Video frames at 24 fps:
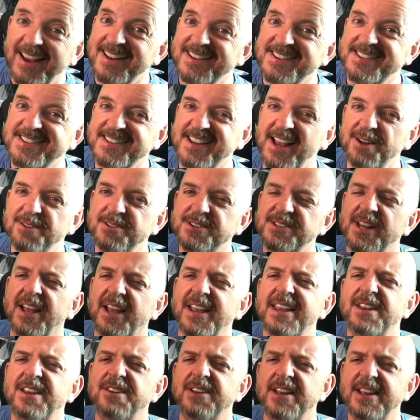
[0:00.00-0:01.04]
it sounds like
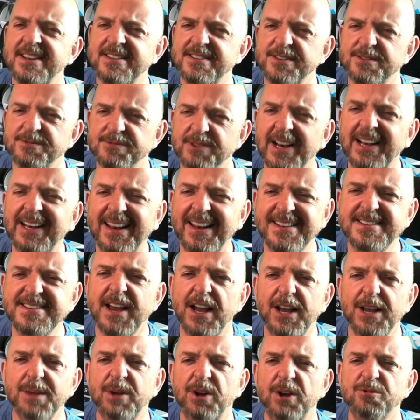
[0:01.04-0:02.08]
you need to really
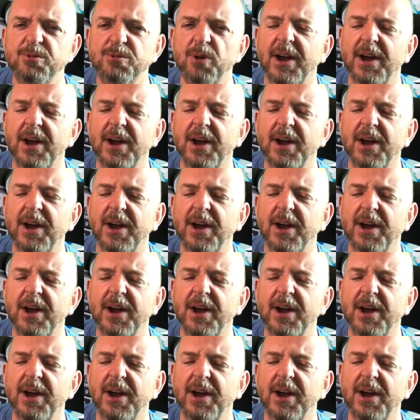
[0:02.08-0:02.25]
time it